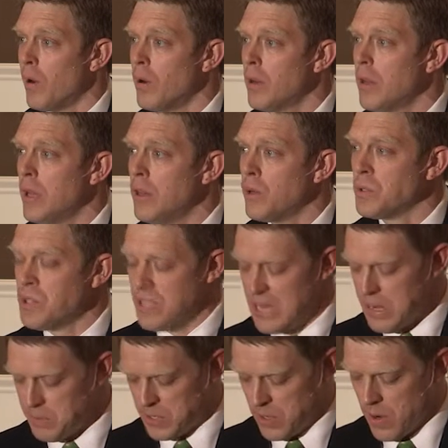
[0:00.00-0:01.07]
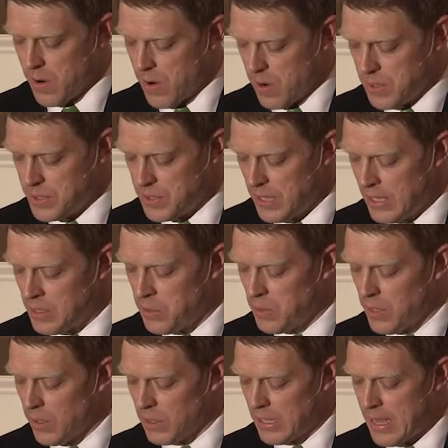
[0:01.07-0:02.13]
hurt and those deep scars into
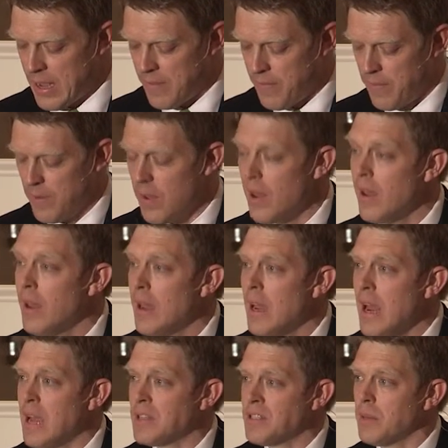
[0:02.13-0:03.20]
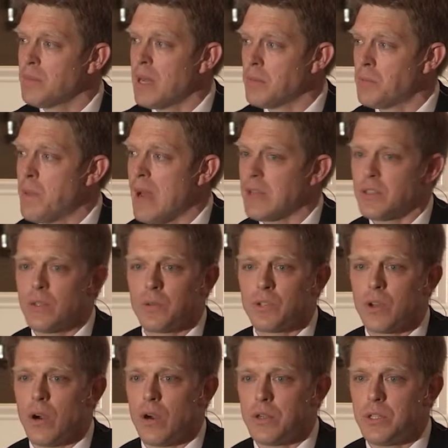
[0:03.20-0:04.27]
adult life, and sometimes pass those
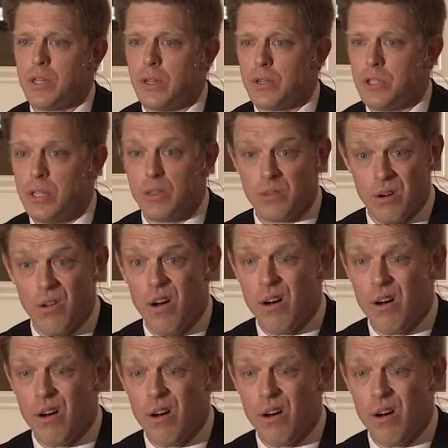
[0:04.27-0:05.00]
scars to their children.